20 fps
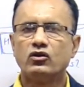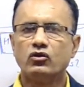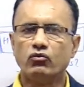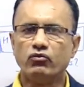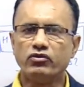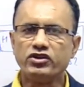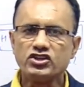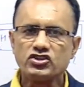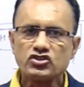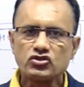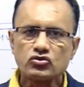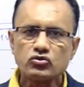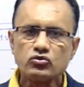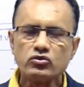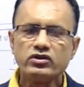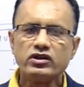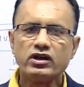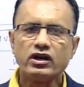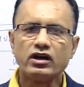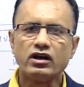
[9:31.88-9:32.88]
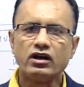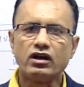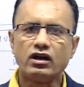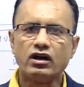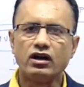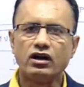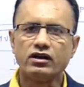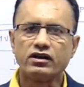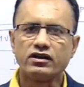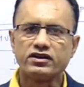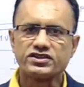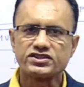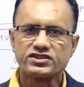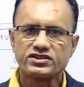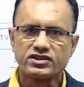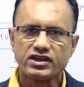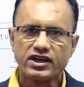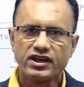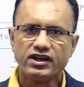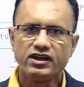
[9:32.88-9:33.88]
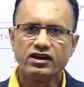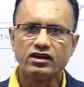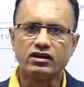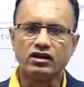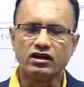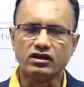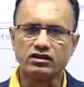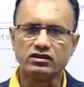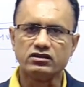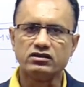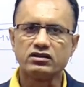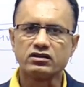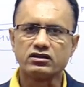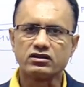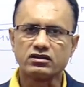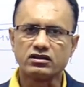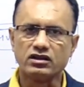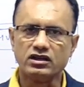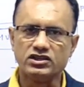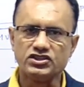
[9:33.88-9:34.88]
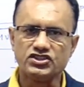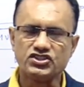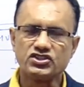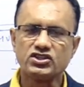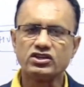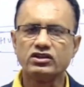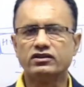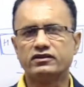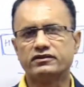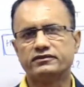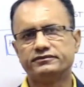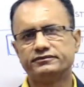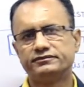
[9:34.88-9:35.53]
we should understand another culture